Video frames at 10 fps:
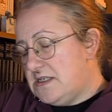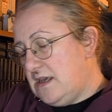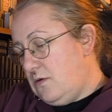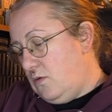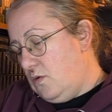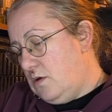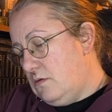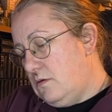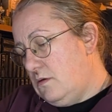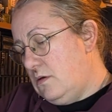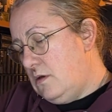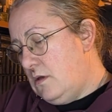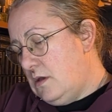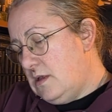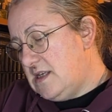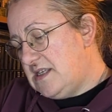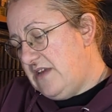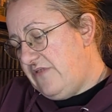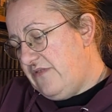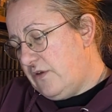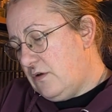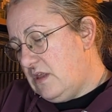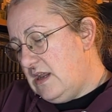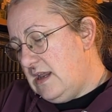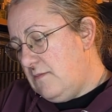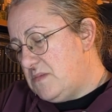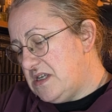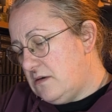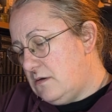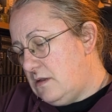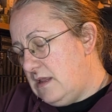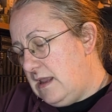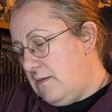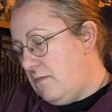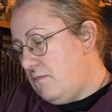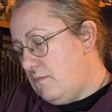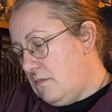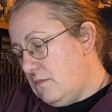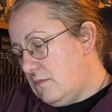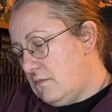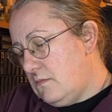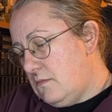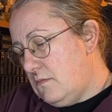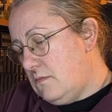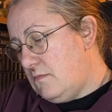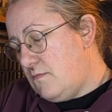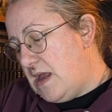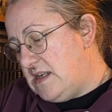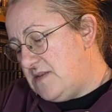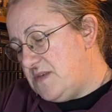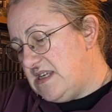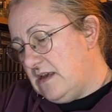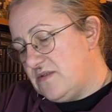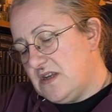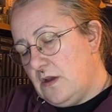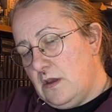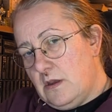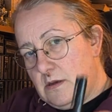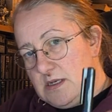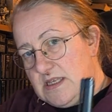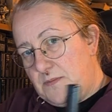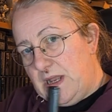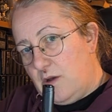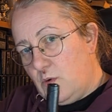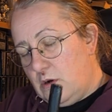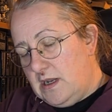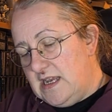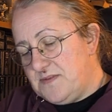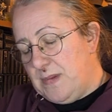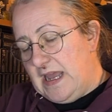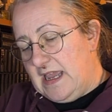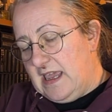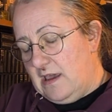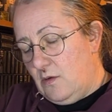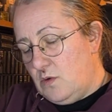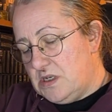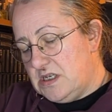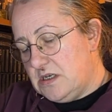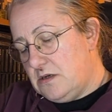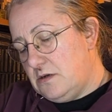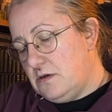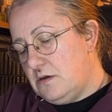So let's see if they've got the names on the pens themselves. So the black one is Blackout.